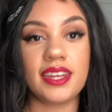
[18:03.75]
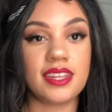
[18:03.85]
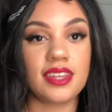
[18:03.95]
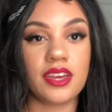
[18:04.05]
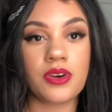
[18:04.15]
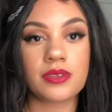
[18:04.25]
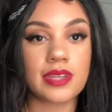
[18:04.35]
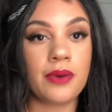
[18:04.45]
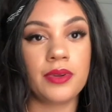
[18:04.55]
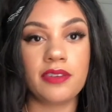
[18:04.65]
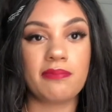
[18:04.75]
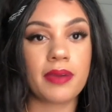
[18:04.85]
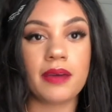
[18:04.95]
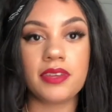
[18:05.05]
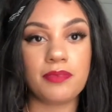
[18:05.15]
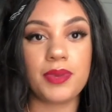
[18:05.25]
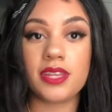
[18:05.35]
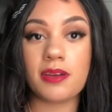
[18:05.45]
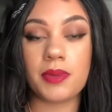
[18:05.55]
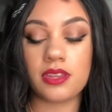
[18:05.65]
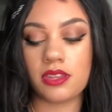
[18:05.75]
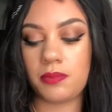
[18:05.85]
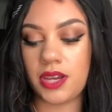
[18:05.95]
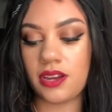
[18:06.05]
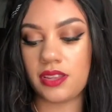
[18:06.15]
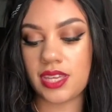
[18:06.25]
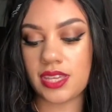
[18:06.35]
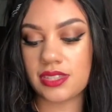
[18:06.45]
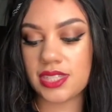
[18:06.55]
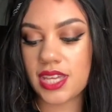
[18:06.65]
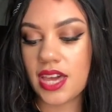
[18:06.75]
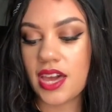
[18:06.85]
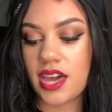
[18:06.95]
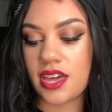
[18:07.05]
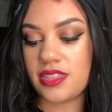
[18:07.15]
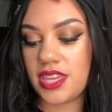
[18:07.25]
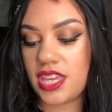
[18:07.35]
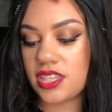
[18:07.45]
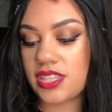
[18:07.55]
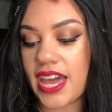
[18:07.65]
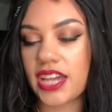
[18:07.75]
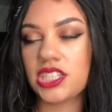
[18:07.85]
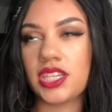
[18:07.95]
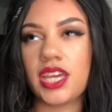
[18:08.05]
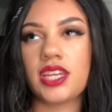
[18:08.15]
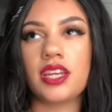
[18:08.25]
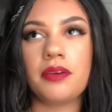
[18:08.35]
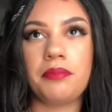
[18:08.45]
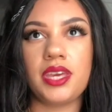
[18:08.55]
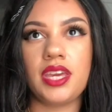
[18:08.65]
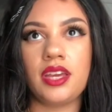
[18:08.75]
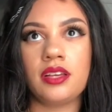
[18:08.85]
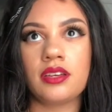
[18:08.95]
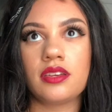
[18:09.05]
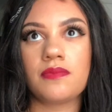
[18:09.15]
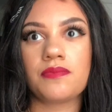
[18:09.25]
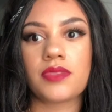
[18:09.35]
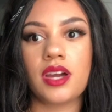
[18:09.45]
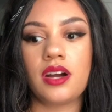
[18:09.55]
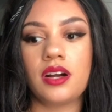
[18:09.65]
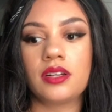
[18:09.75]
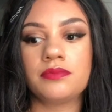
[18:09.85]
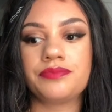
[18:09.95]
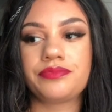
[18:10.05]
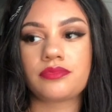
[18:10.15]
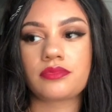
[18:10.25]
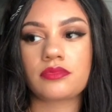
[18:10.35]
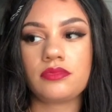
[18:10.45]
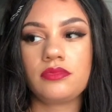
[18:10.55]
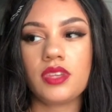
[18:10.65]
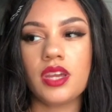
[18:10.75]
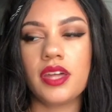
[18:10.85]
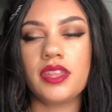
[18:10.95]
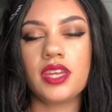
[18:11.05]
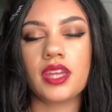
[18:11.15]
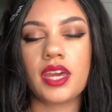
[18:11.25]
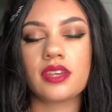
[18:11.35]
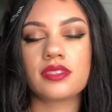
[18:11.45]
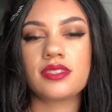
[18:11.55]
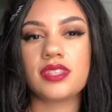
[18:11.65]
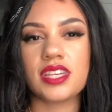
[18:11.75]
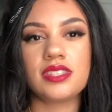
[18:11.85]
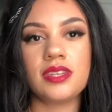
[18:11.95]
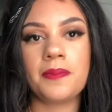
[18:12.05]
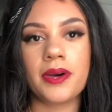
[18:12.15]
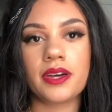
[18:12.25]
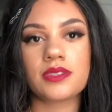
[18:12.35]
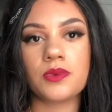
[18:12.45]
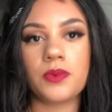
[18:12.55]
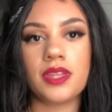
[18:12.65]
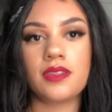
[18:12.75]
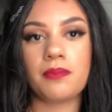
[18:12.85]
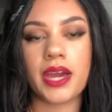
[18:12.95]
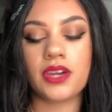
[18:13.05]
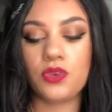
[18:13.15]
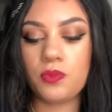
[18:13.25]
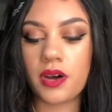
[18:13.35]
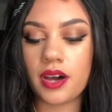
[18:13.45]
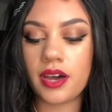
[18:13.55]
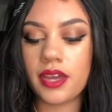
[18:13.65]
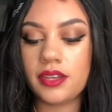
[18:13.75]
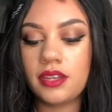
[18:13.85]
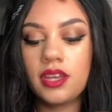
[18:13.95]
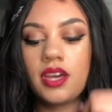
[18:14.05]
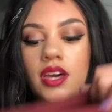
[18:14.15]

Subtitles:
anything else, I would have probably picked up another pair of these. These actually ended up being, I think like $60 with my coupon.